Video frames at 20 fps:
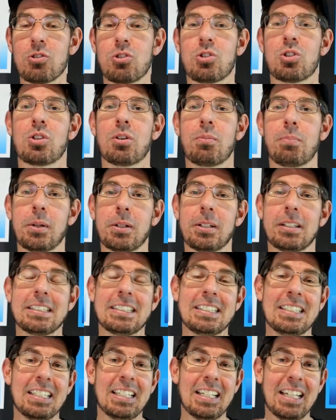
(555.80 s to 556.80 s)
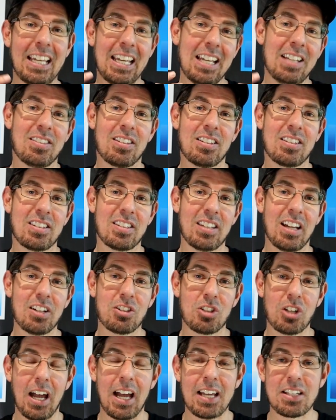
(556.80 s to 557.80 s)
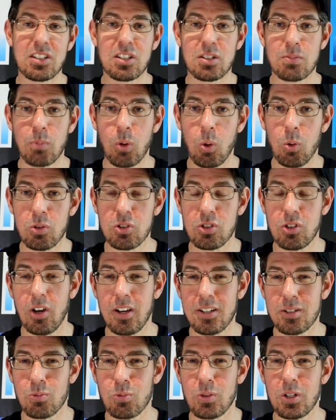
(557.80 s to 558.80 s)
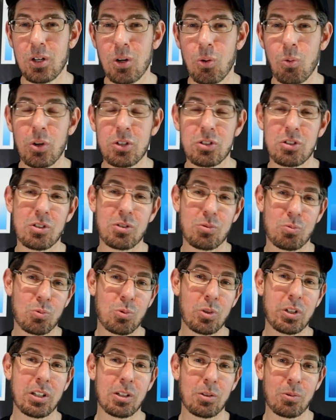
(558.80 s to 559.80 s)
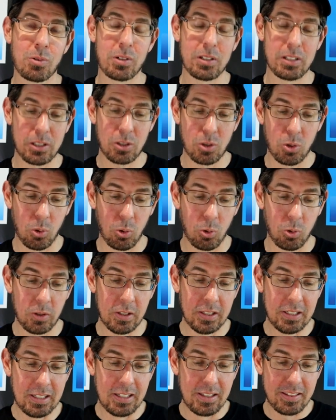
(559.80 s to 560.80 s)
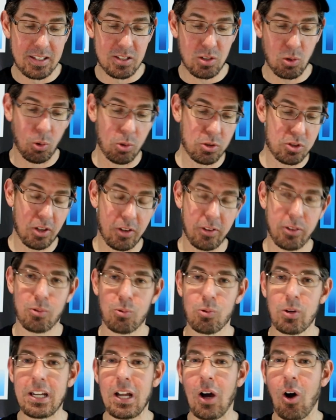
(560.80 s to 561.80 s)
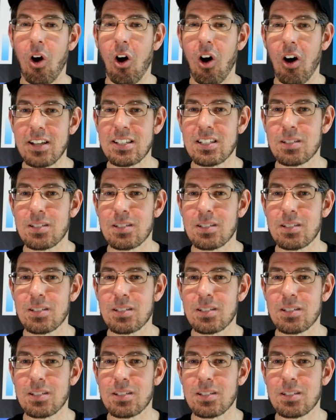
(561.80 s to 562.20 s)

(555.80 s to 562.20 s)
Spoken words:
and durability into such a small size reel, which is really cool. There's also 3 high